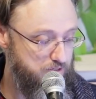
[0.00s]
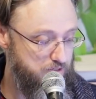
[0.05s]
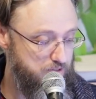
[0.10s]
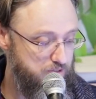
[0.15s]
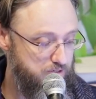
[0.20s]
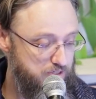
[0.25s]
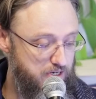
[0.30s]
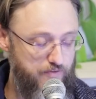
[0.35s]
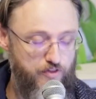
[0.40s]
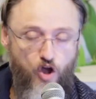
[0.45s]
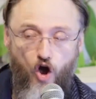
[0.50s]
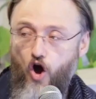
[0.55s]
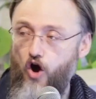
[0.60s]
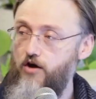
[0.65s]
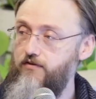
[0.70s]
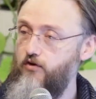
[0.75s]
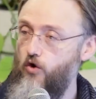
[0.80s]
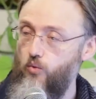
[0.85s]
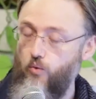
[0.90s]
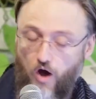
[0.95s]
Now, the
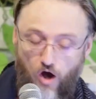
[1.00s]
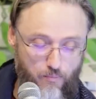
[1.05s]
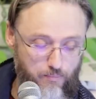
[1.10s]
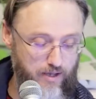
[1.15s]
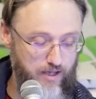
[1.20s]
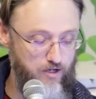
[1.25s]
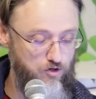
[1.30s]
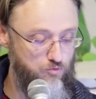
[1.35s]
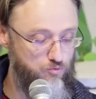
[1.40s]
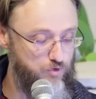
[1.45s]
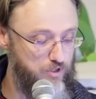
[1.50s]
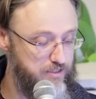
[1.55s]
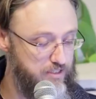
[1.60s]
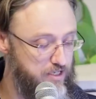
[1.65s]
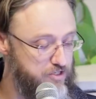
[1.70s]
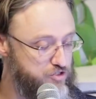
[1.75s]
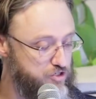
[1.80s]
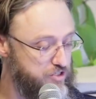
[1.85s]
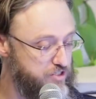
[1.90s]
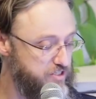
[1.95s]
overwhelming
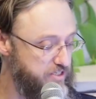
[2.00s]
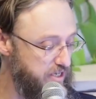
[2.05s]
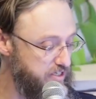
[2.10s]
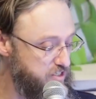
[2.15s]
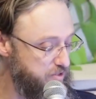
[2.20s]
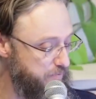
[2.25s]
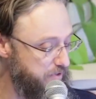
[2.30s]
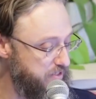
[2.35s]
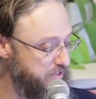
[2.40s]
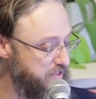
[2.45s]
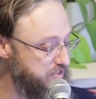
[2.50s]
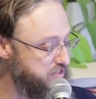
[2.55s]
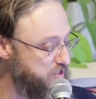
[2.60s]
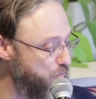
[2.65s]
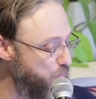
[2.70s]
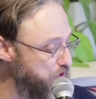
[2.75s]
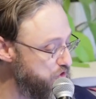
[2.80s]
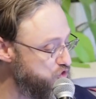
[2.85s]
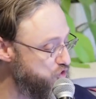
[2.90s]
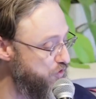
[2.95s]
religious sentiment is that
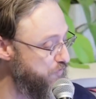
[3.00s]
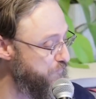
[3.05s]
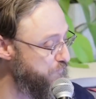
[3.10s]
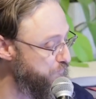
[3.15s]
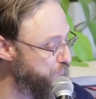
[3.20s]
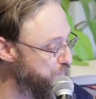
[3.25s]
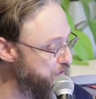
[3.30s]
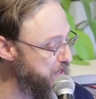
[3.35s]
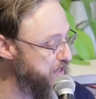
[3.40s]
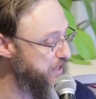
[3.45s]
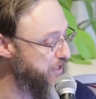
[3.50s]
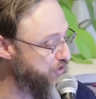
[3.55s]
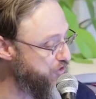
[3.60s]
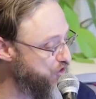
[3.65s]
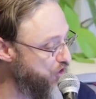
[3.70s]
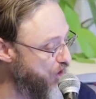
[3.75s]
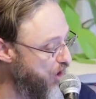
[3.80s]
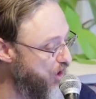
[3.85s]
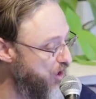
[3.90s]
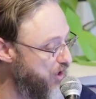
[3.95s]
we should fear
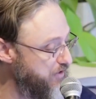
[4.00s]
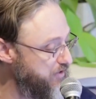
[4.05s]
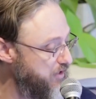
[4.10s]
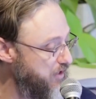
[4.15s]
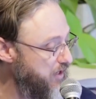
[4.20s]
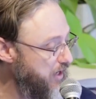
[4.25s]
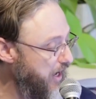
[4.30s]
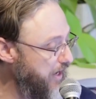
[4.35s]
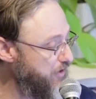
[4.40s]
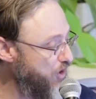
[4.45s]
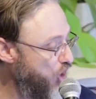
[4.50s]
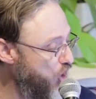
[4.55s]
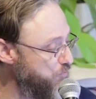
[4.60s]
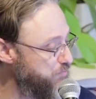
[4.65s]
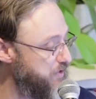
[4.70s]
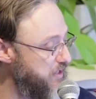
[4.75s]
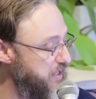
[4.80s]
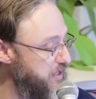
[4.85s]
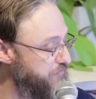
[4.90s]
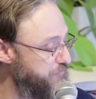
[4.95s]
God and hope
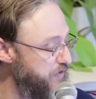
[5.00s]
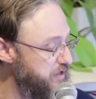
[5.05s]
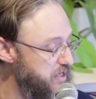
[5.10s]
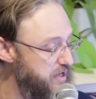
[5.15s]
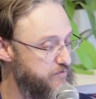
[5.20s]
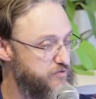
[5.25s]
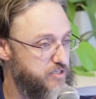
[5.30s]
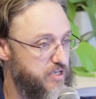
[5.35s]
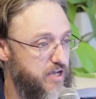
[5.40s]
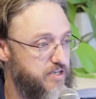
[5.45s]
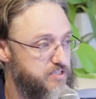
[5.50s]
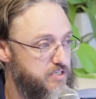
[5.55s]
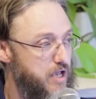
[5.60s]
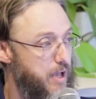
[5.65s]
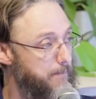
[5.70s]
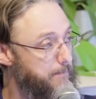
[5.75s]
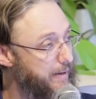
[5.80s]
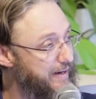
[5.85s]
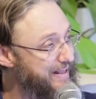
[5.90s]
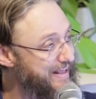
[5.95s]
that he forgives us,
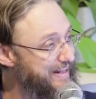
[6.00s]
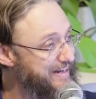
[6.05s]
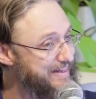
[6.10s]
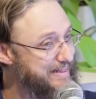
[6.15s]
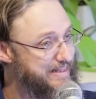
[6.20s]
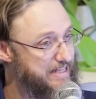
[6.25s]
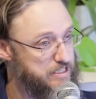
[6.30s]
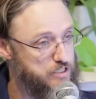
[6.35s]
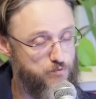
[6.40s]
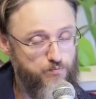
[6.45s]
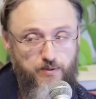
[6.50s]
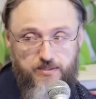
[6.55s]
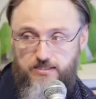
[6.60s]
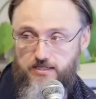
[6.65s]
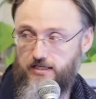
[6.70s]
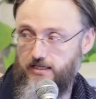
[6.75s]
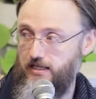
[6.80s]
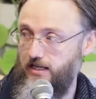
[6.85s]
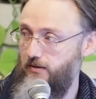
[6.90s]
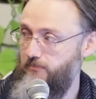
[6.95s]
but in this
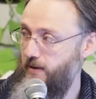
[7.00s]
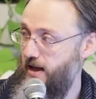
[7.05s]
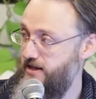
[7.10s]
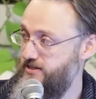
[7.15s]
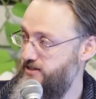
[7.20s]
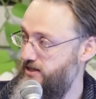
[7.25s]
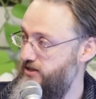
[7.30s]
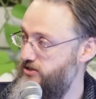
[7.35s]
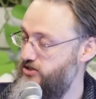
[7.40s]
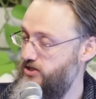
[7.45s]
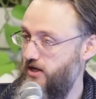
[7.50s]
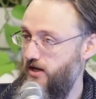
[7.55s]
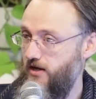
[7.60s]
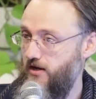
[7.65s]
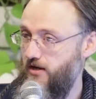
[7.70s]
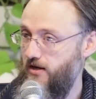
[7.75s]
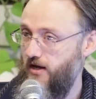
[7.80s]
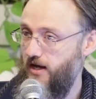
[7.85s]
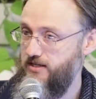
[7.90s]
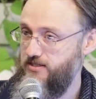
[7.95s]
particular passage,
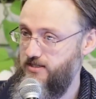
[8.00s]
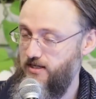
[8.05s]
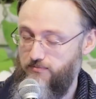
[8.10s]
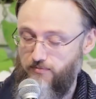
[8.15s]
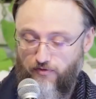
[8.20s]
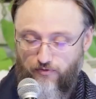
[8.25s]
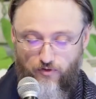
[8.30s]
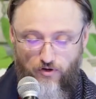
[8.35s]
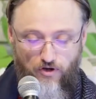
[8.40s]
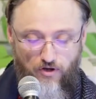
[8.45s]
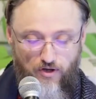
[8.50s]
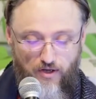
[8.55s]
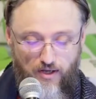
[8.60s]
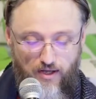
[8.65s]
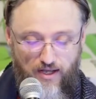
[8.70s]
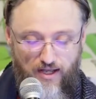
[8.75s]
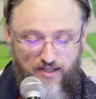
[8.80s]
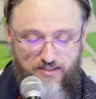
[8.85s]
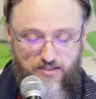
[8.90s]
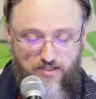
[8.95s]
I said before,
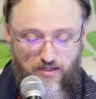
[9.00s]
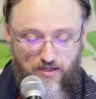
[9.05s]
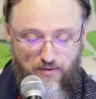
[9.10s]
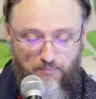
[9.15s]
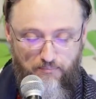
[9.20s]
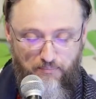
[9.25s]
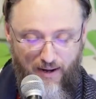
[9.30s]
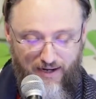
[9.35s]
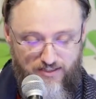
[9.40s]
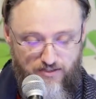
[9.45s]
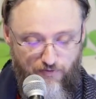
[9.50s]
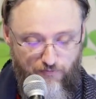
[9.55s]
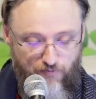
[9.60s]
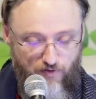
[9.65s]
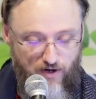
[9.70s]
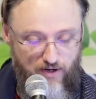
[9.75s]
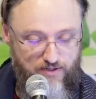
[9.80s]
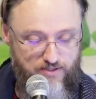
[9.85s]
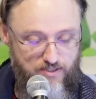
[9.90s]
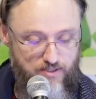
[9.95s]
it's back to
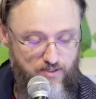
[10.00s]
front.